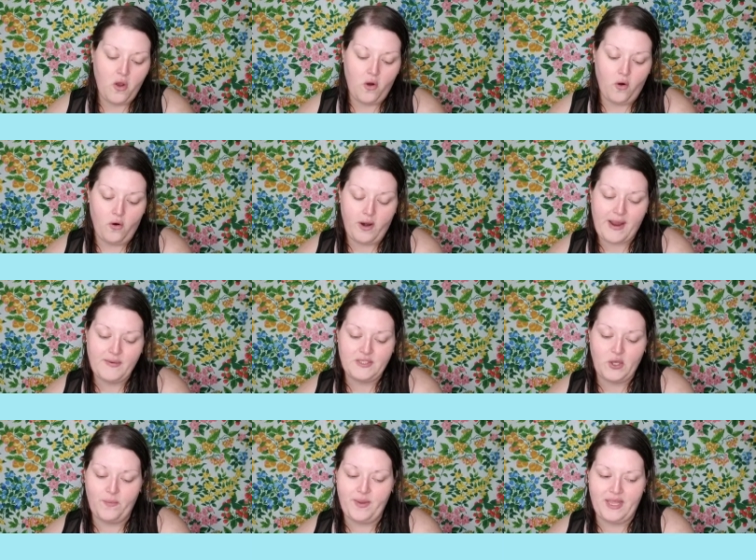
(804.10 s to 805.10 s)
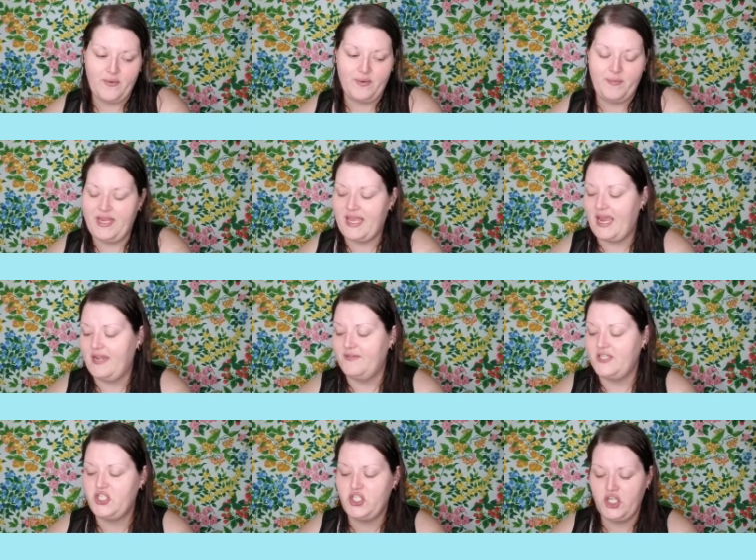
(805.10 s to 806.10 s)
or I was hoping it would be kind of
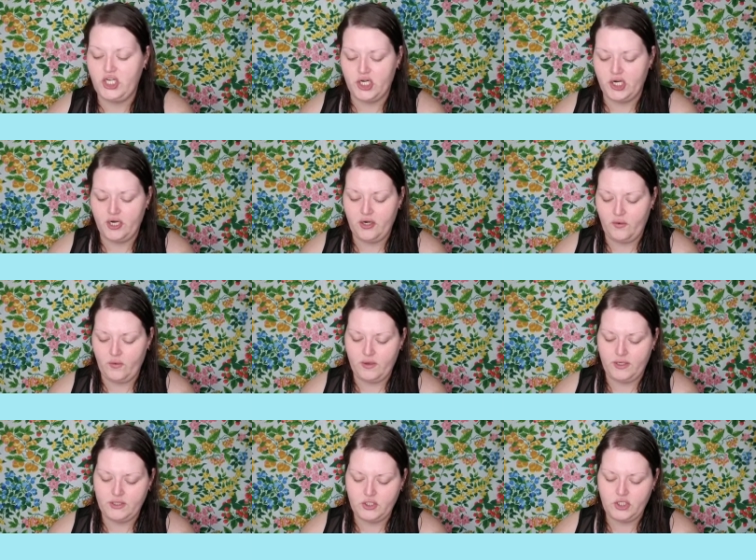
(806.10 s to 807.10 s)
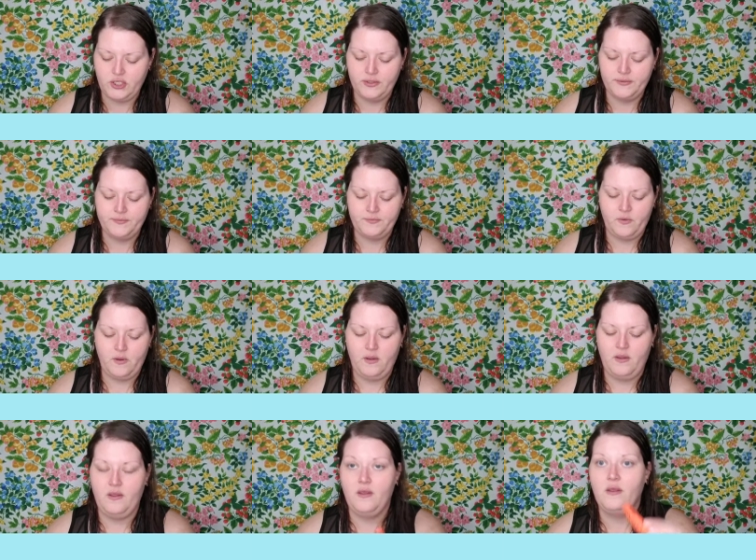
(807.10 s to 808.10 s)
sheer orange.
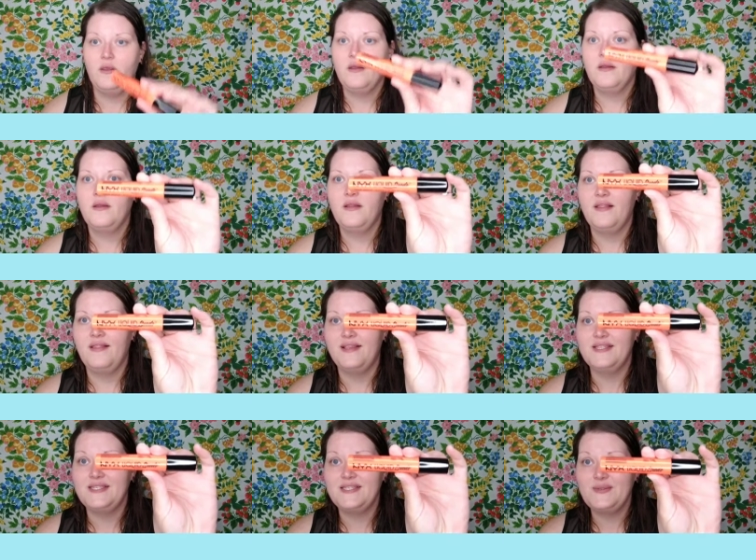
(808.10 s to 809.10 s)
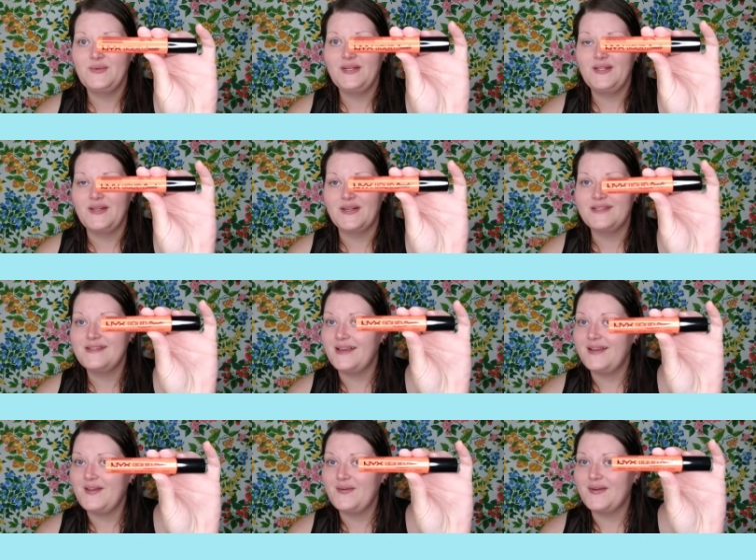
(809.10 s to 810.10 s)
This is what it looks
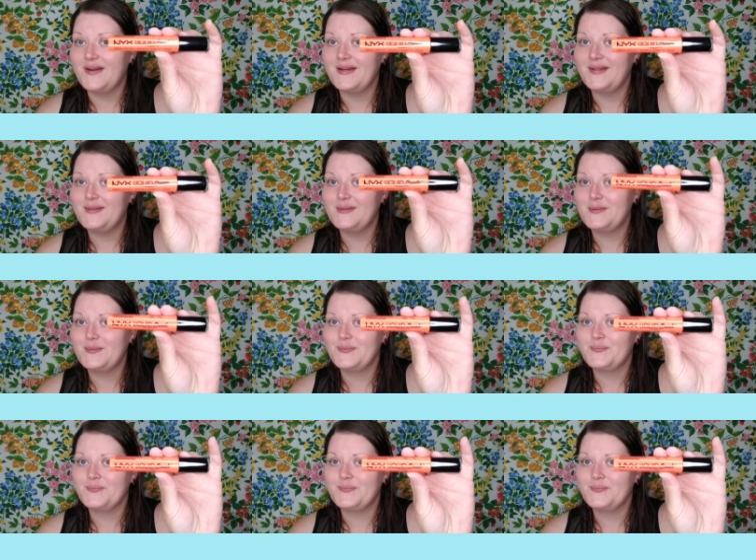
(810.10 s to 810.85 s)
like, you guys.